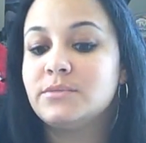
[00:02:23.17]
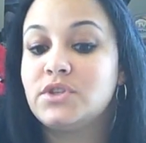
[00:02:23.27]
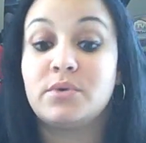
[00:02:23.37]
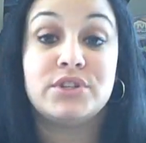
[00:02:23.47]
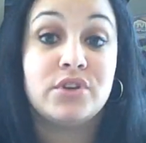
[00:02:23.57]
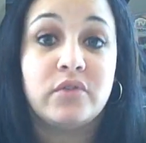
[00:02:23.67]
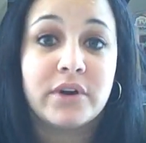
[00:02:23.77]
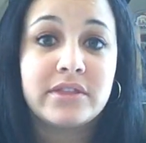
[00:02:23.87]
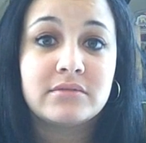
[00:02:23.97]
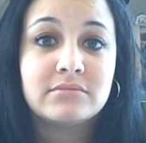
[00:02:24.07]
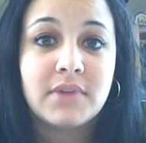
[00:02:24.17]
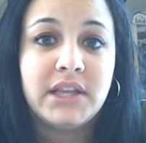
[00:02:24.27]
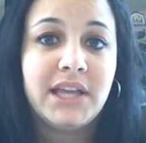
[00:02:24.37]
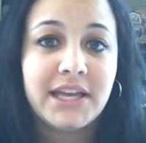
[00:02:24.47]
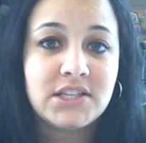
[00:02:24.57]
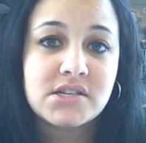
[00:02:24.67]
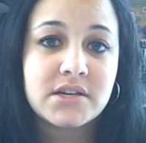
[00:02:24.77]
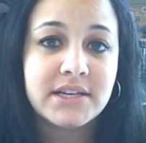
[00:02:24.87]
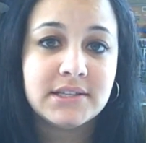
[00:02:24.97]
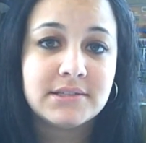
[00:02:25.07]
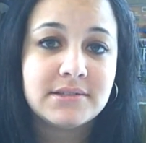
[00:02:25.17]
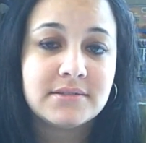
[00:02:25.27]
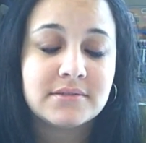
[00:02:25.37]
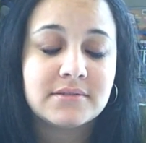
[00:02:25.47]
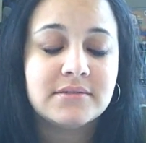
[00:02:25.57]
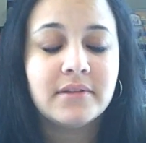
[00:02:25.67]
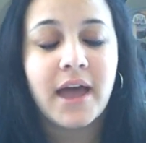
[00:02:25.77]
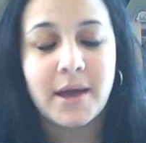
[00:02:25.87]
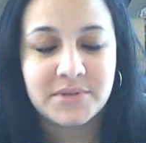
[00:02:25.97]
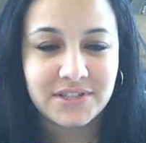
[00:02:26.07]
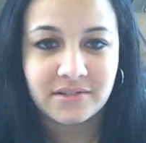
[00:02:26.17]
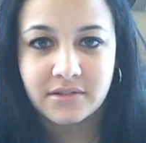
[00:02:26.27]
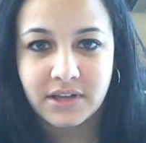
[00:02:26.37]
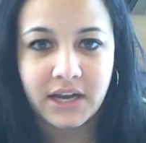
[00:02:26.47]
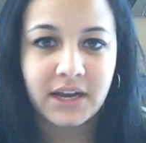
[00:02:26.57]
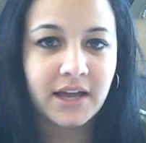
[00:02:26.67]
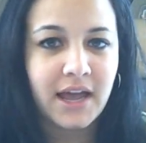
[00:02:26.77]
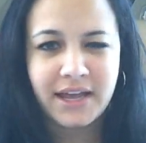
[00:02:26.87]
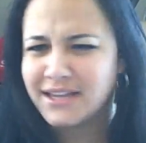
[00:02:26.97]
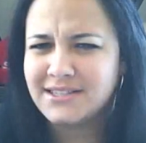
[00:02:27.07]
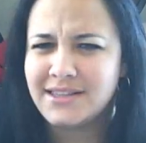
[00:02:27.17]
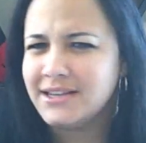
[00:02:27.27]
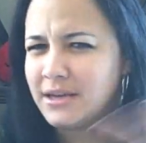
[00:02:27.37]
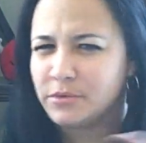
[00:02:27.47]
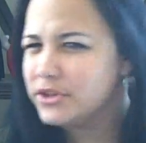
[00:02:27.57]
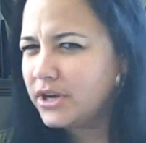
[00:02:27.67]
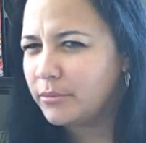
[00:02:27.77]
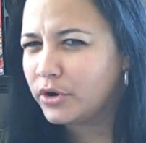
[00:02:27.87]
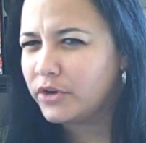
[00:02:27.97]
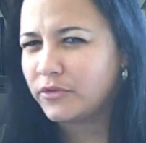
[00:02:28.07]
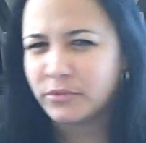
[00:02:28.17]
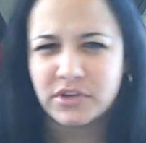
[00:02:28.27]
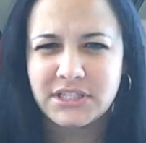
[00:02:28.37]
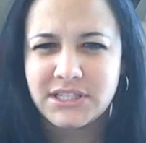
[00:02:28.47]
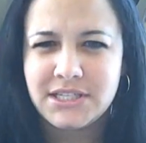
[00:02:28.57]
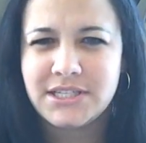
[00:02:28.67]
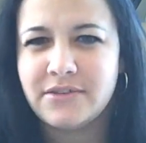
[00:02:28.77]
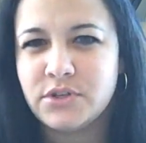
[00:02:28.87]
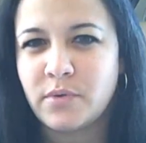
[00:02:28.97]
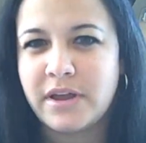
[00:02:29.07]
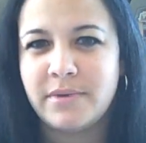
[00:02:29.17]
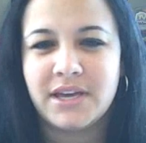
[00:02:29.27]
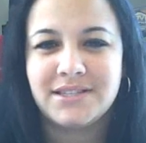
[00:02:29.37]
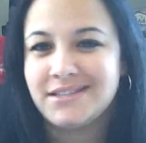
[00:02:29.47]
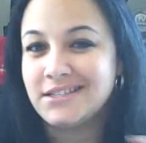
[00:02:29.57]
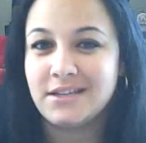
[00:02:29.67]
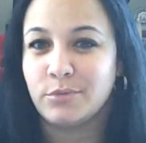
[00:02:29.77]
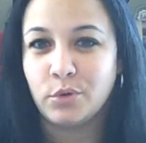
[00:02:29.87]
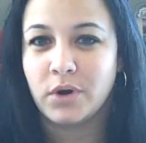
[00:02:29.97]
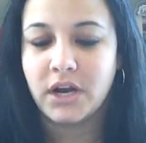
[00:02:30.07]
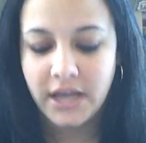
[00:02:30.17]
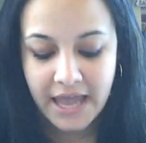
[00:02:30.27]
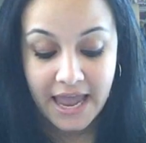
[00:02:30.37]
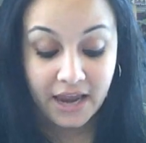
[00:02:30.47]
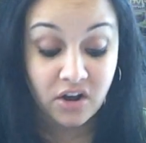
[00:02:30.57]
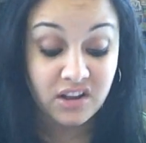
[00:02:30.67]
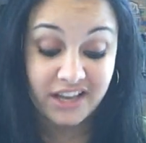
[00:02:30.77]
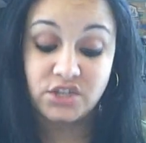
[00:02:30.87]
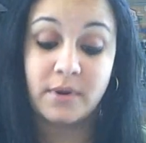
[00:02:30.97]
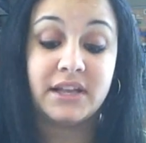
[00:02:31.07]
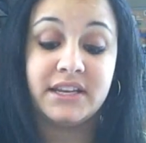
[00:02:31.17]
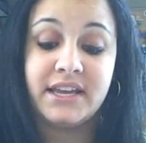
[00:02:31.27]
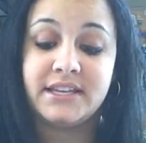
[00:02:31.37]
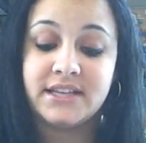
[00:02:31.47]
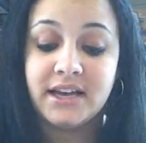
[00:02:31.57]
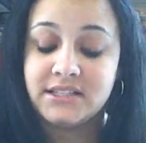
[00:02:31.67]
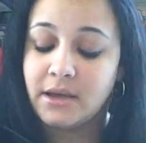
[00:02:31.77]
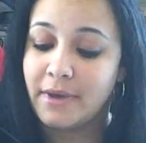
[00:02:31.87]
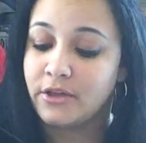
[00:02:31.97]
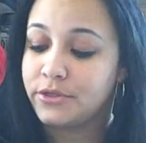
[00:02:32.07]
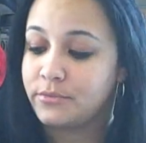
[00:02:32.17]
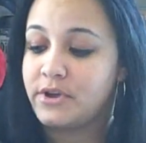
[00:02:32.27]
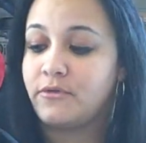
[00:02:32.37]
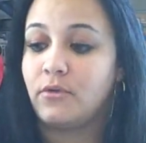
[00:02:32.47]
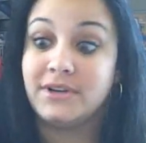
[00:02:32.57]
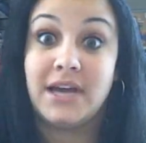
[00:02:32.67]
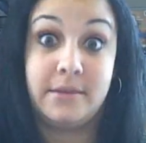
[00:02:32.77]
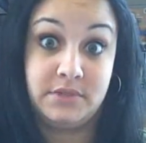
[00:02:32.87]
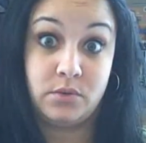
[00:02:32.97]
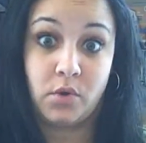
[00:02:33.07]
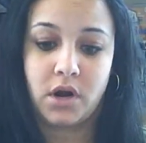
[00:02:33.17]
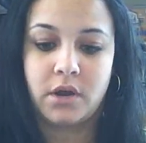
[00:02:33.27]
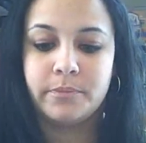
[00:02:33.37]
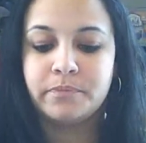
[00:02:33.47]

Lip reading: so on and so forth? And the answer is absolutely. I guess they doubled the number from 360 to 720 because it does double the work. In all actuality, it does about 3 or 4 times the work.